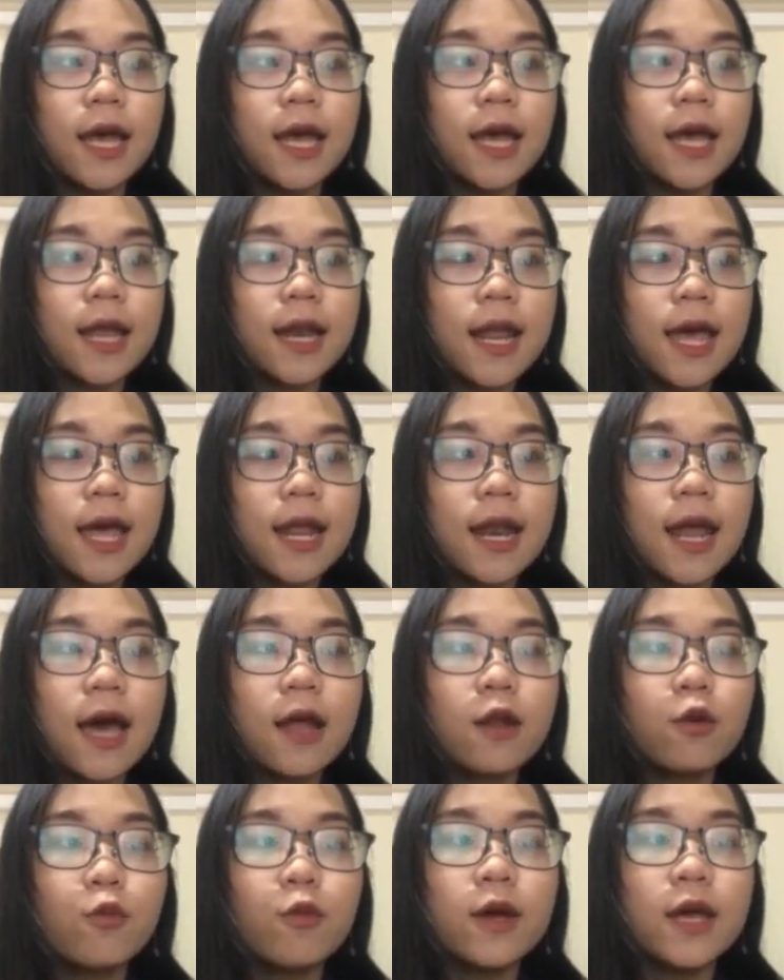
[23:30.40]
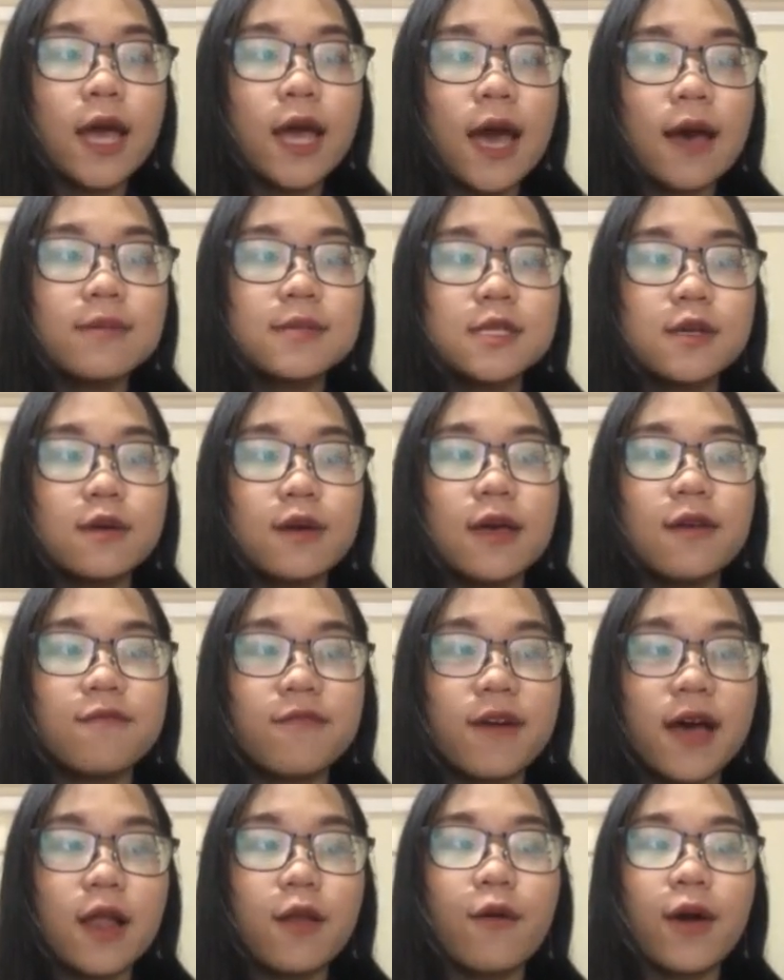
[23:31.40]
And then that we have to
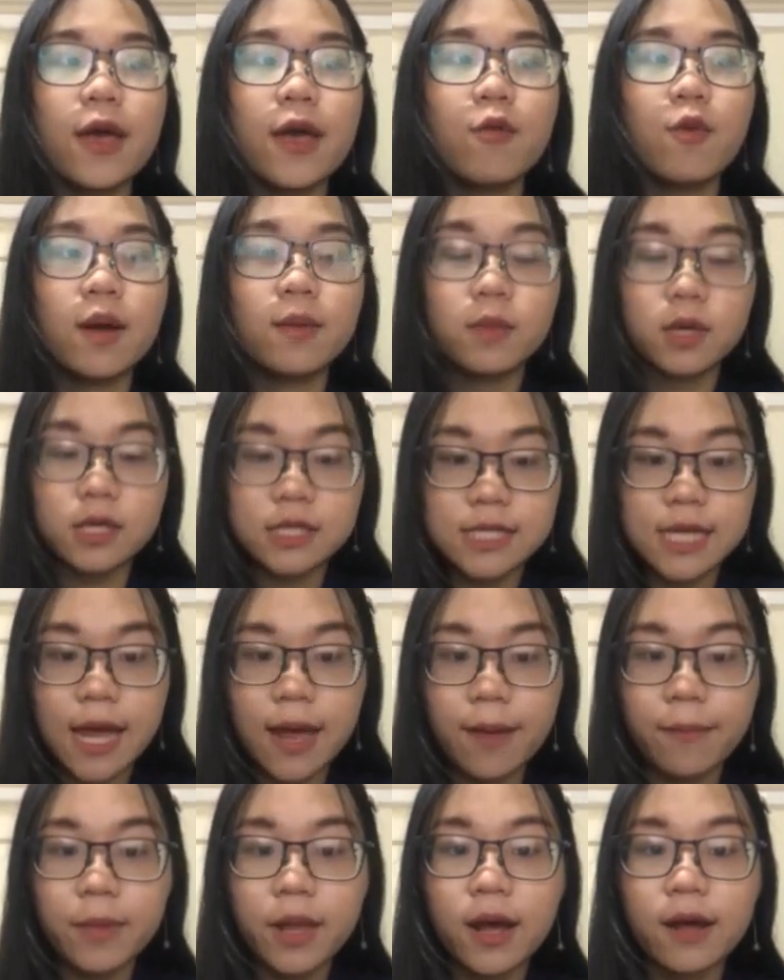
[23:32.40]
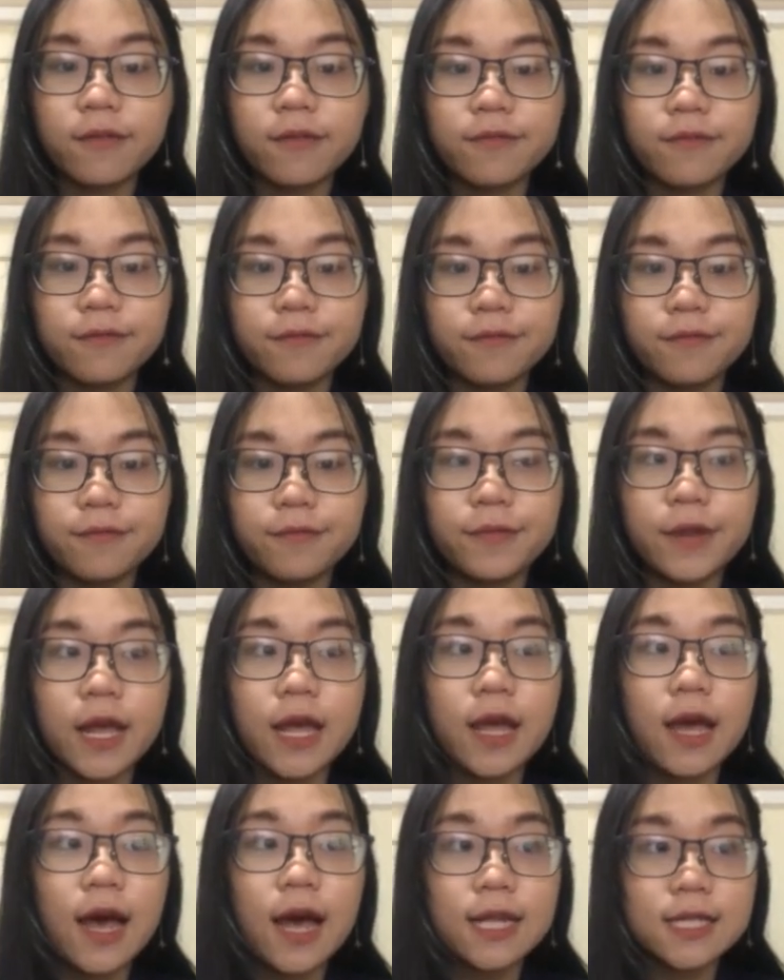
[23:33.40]
evaluate one more time
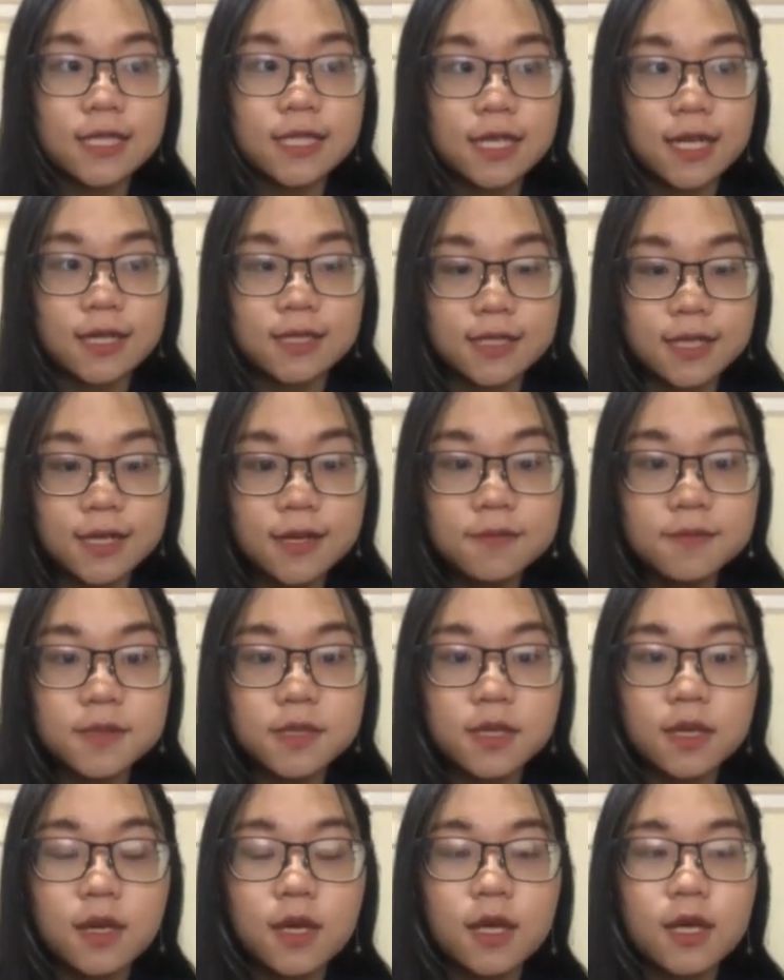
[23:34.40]
the alternatives